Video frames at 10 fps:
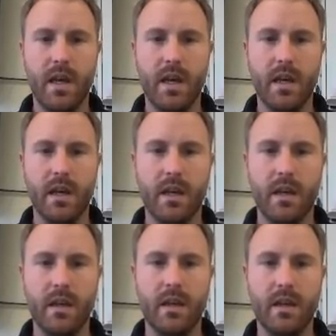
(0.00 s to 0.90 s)

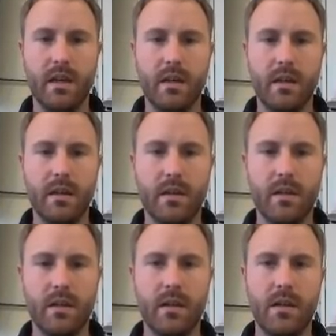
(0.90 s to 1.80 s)
And
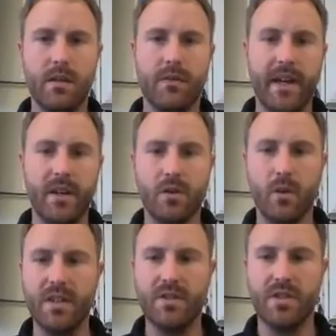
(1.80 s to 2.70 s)
the final
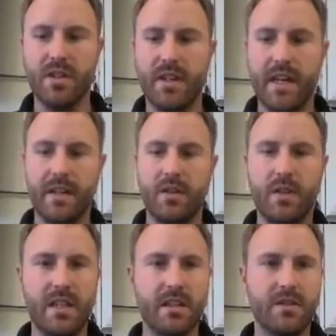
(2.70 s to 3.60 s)
question that you
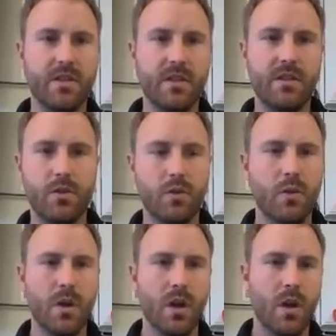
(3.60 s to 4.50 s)
needed to
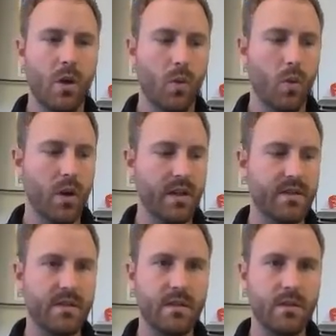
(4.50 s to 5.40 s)
do
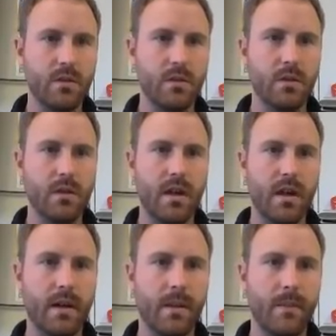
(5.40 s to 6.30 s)
was to
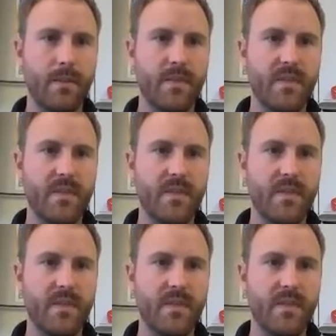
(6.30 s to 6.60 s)
um,